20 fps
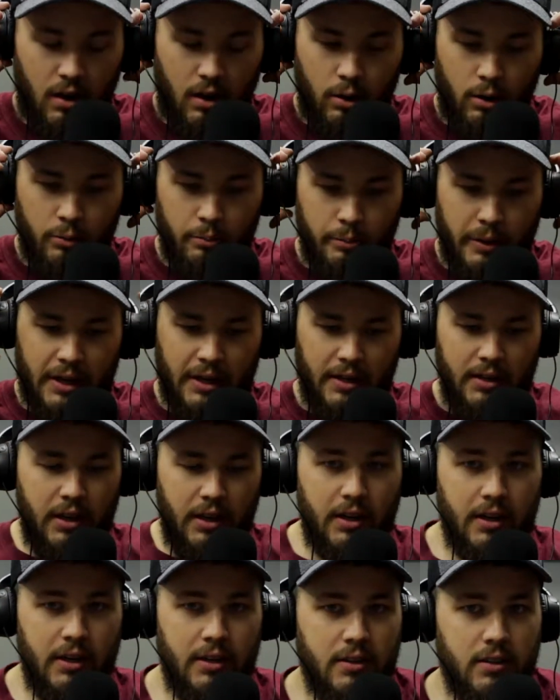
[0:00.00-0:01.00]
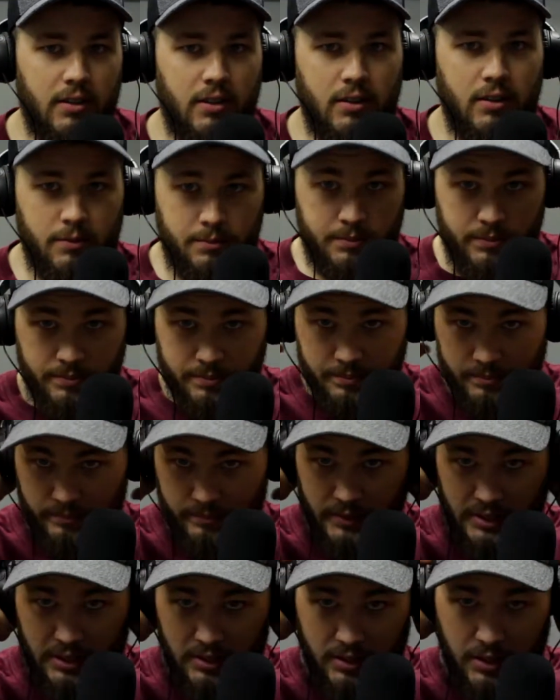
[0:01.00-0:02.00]
and
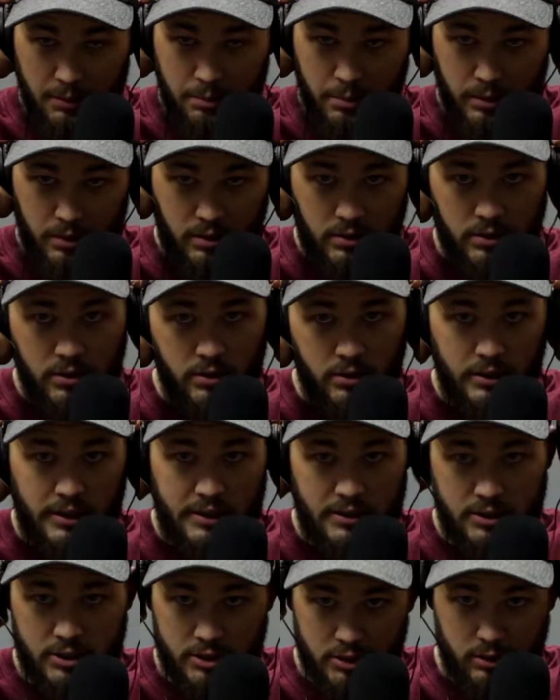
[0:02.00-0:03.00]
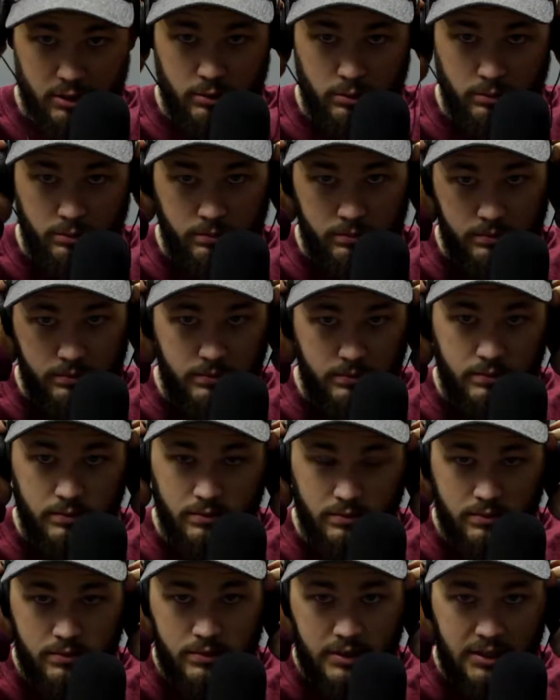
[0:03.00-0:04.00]
they put on a great show.
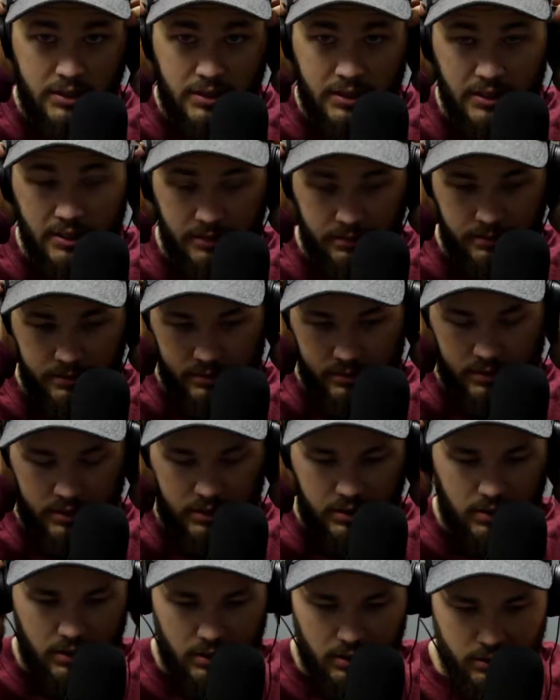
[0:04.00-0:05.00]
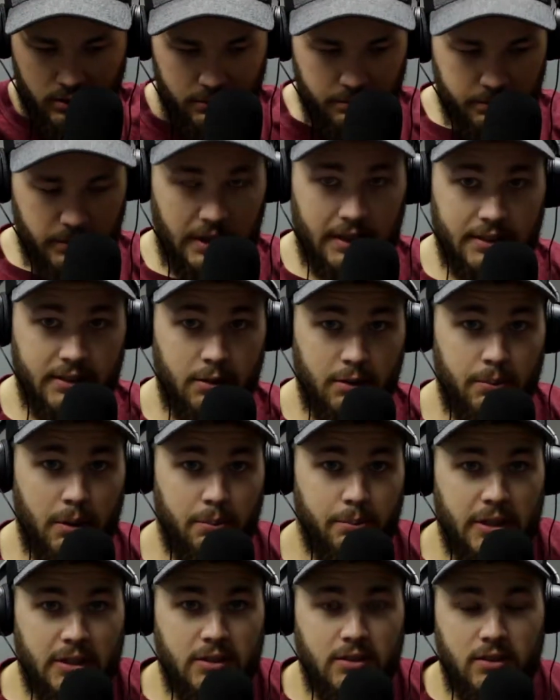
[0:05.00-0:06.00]
They did. I did my
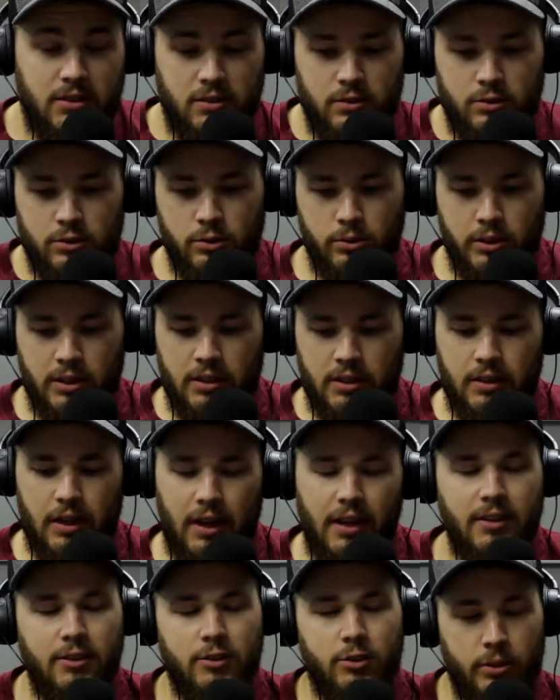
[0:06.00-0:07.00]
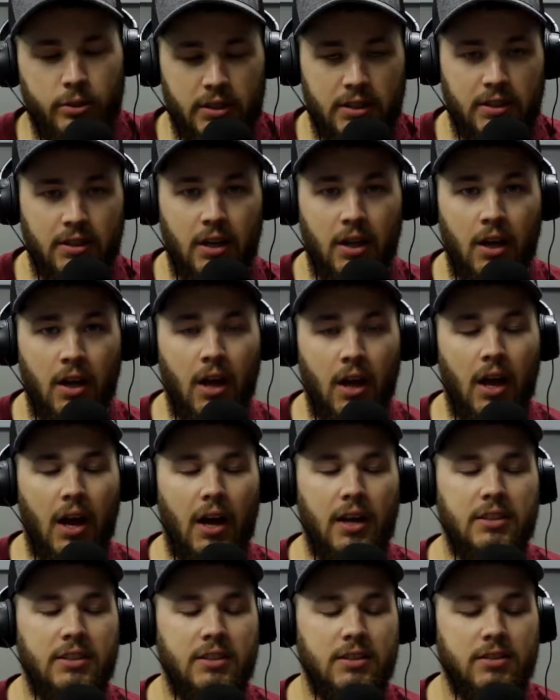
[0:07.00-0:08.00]
best to enjoy it. I enjoyed it.
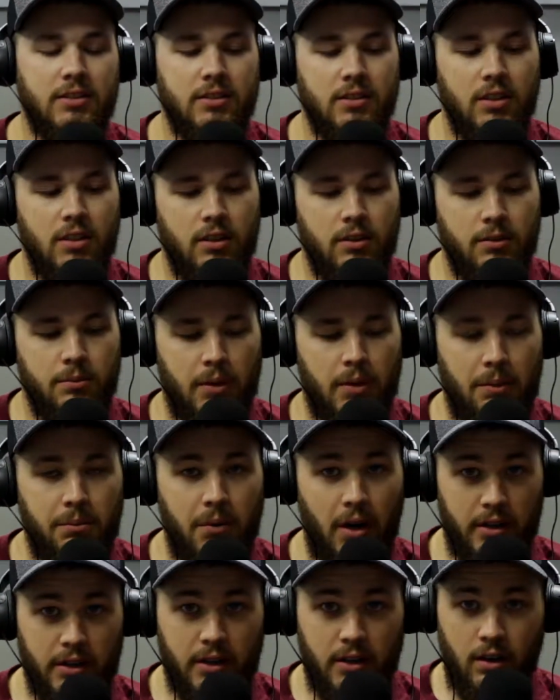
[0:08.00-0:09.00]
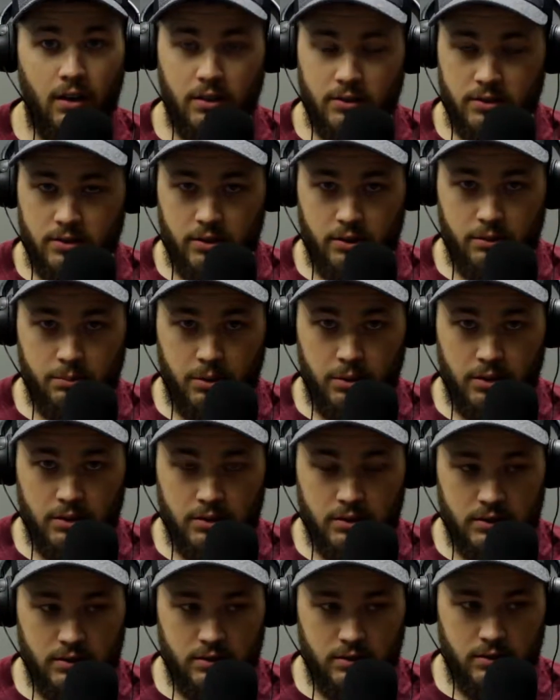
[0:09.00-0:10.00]
I just I'm not a concert
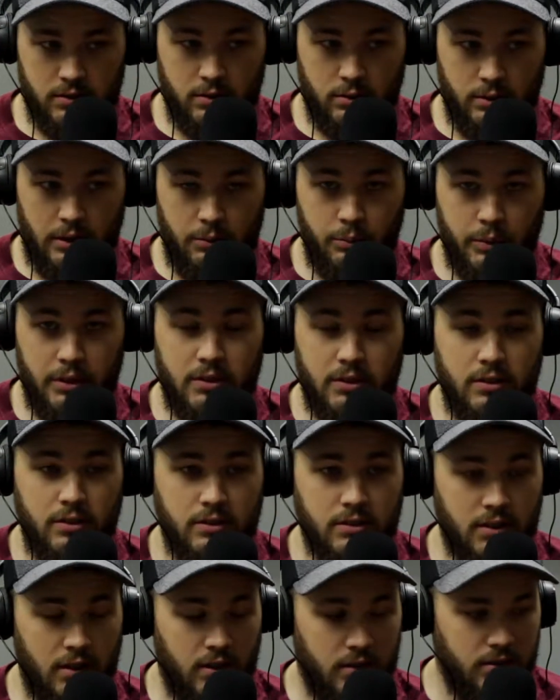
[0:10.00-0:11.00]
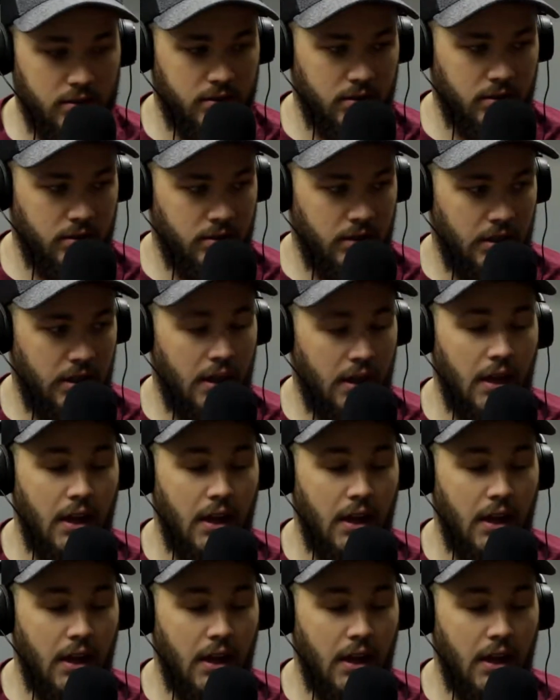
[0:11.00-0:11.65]
person, so I went to this concert